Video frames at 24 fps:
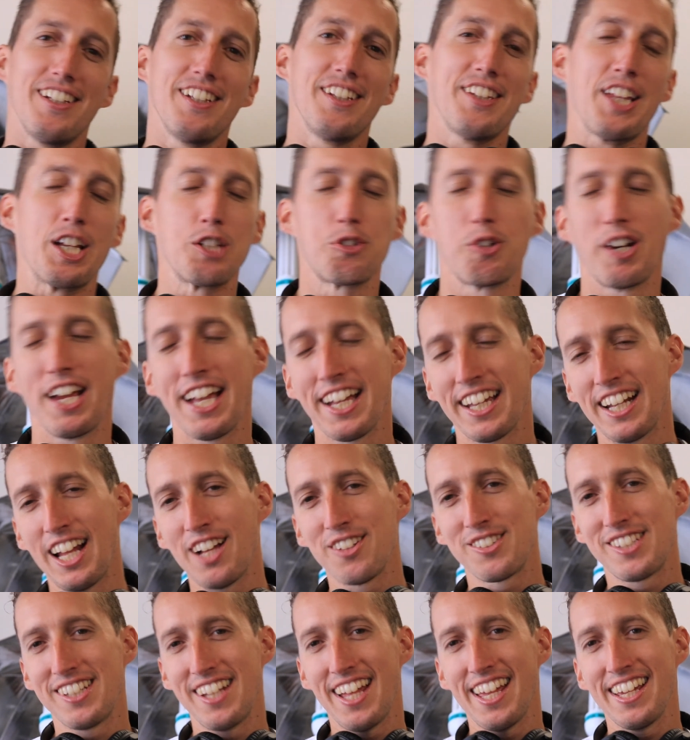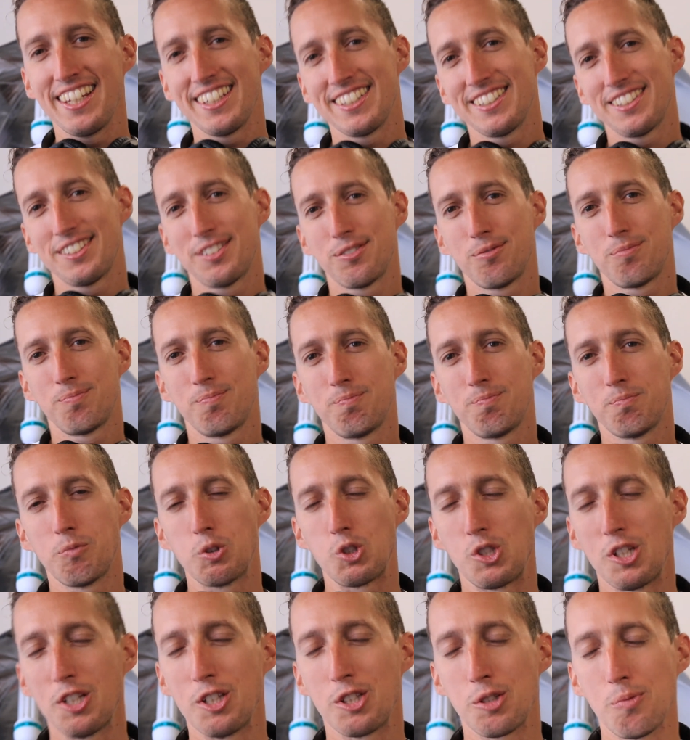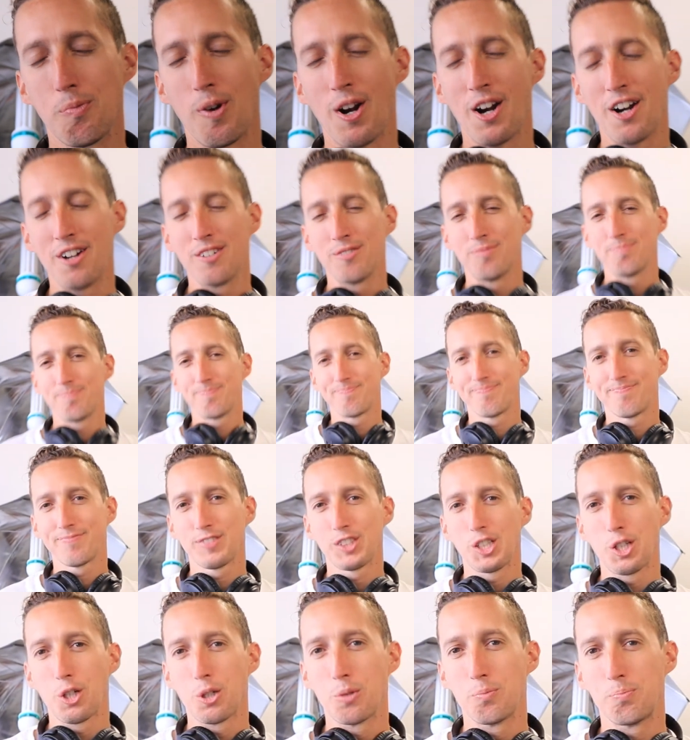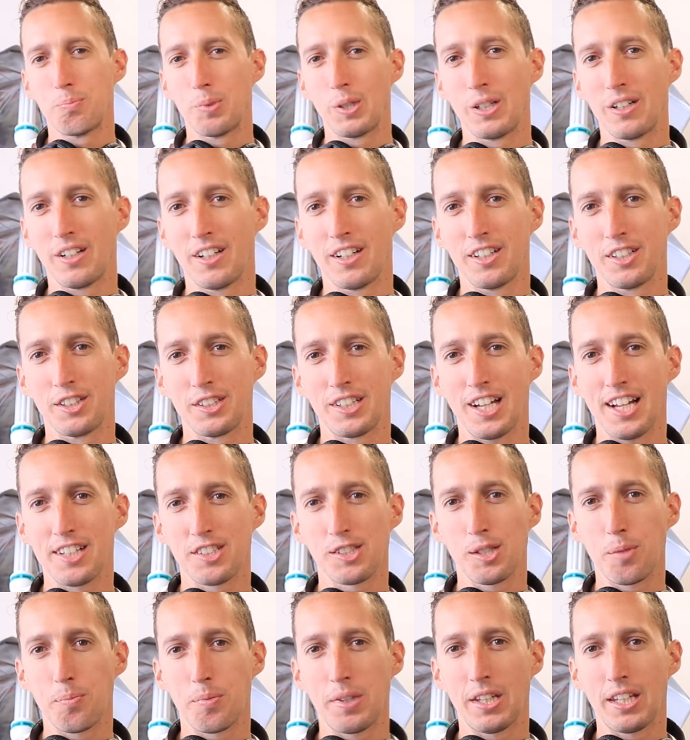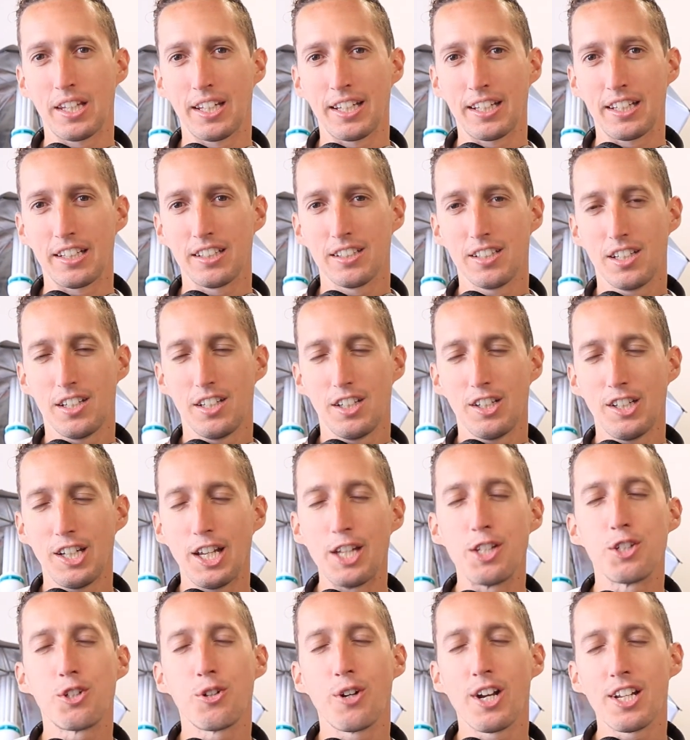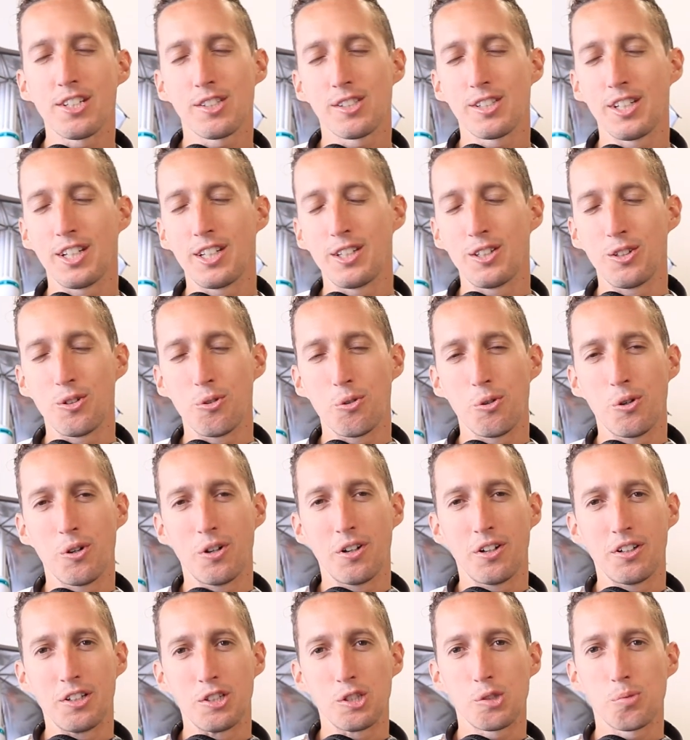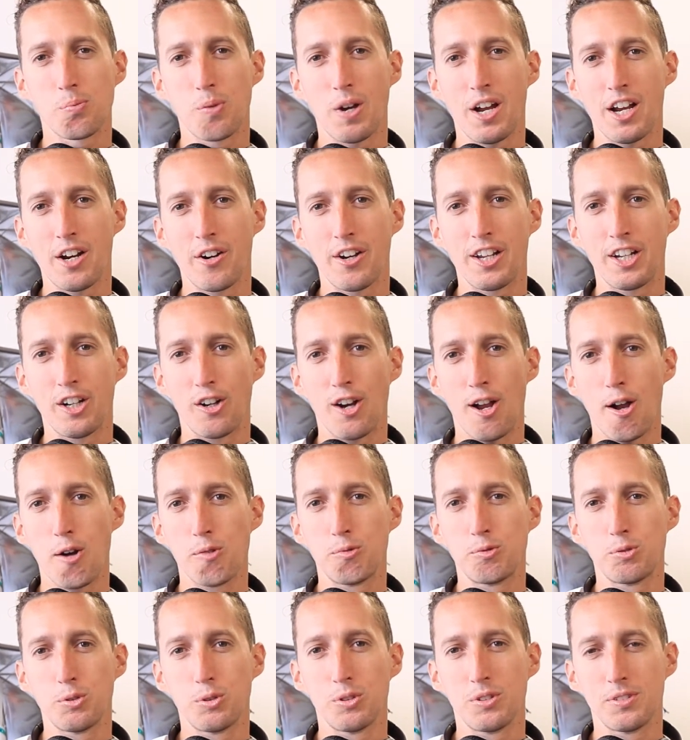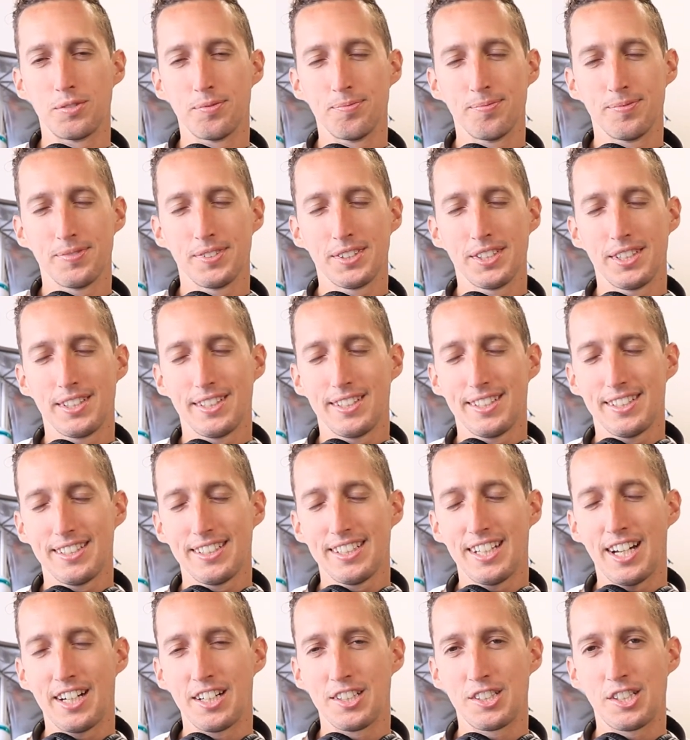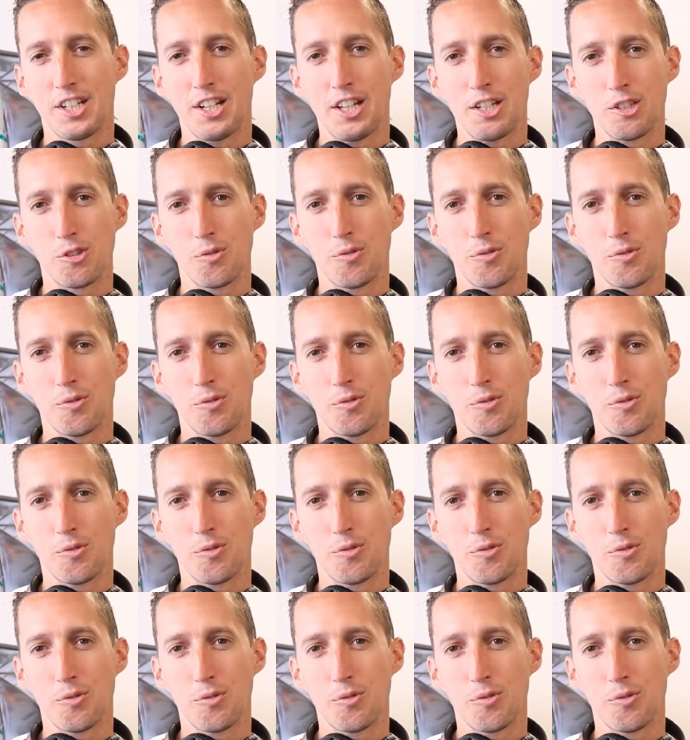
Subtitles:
Thanks for hanging out today. I'll see you tomorrow. Hope you got something interesting or inspiring or helpful out of today's